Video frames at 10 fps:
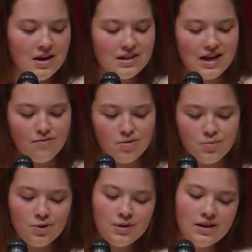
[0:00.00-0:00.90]
To have the
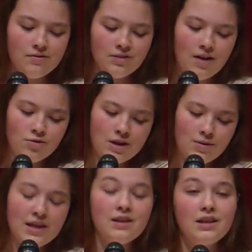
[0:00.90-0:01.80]
beauty of love
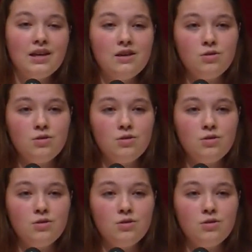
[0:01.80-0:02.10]
without killing it,